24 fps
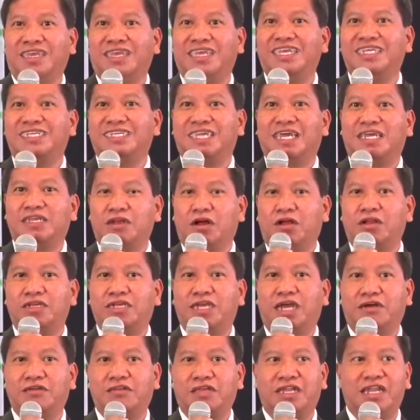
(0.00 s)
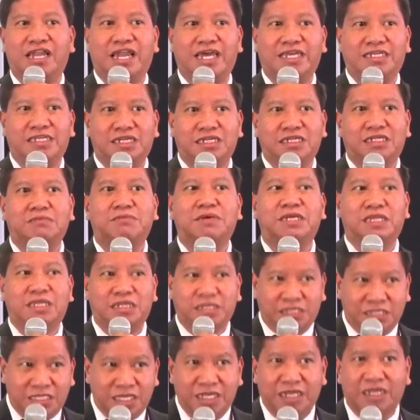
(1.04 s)
his technology out on license, but
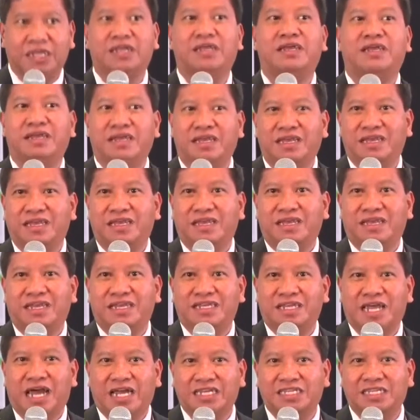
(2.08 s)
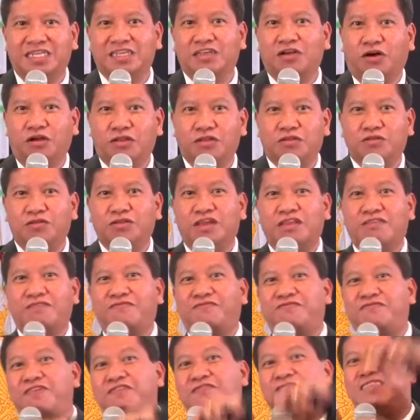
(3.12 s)
it still hasn't gone through that
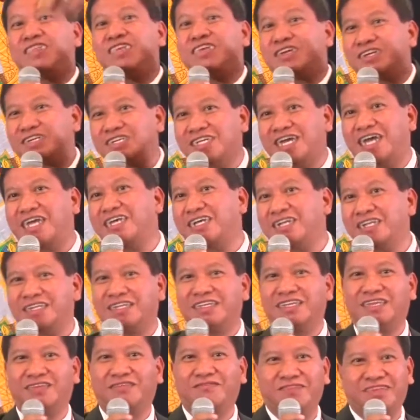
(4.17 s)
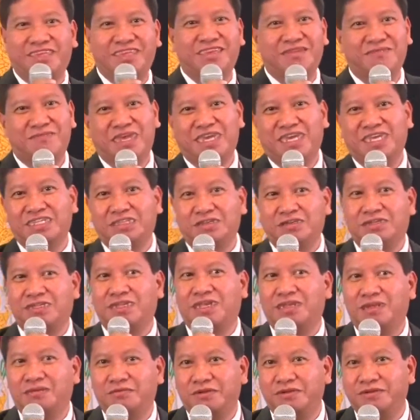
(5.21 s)
5th year cycle that would make it
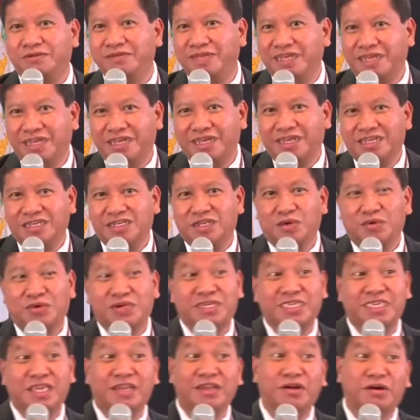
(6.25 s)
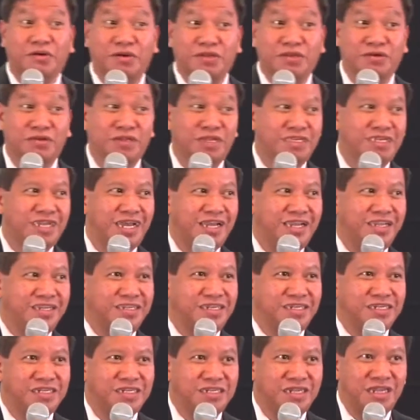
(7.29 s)
sustainable. So we're still going through the
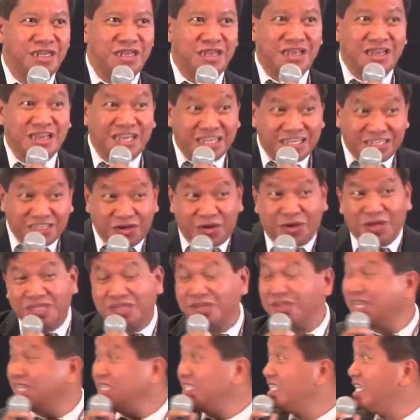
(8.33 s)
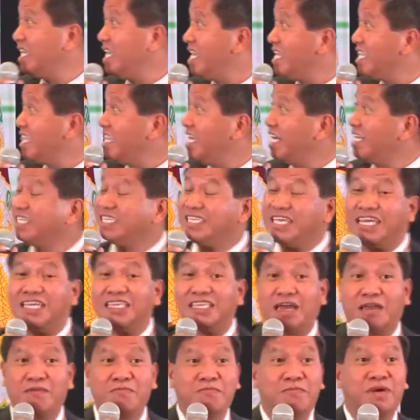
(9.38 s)
challenges. So as you can see, it does take
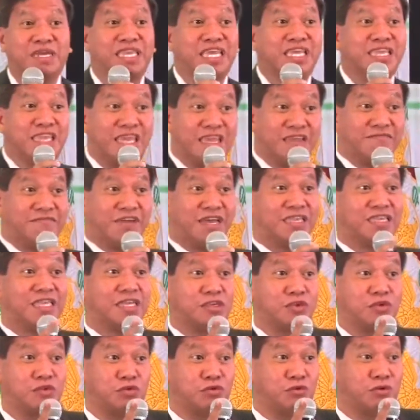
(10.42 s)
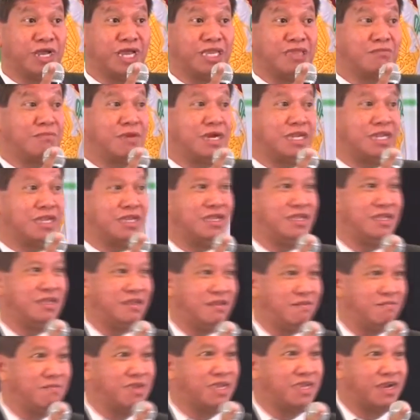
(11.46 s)
time. But in the event that you do get money,
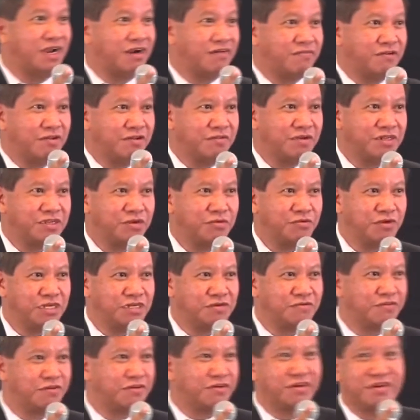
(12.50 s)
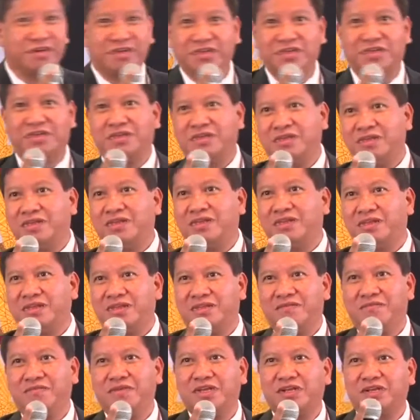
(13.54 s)
be careful what you wish for.
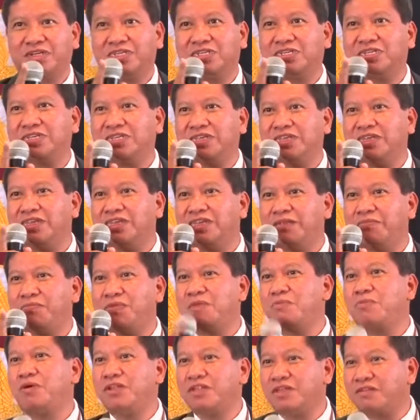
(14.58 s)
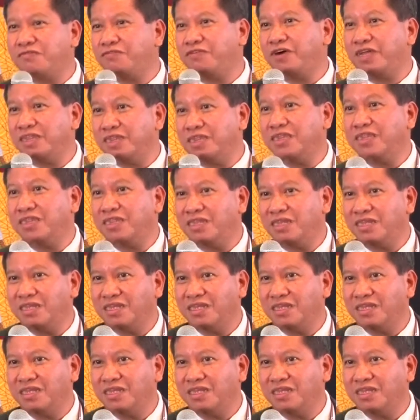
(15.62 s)
Because the people that fund